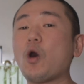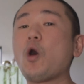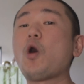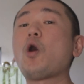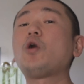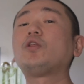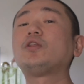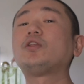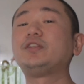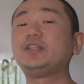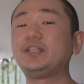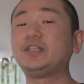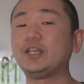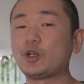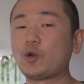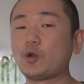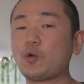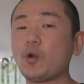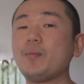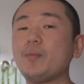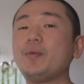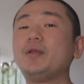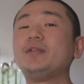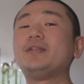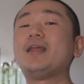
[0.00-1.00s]
all of the
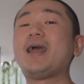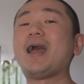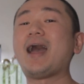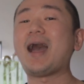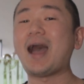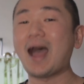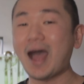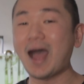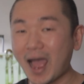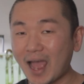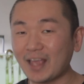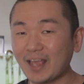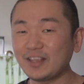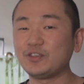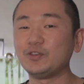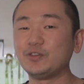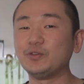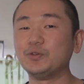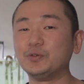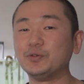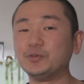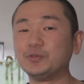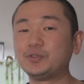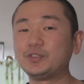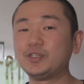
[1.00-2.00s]
equipment that I
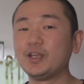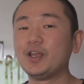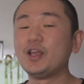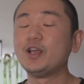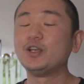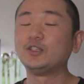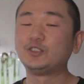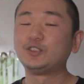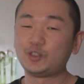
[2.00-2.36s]
use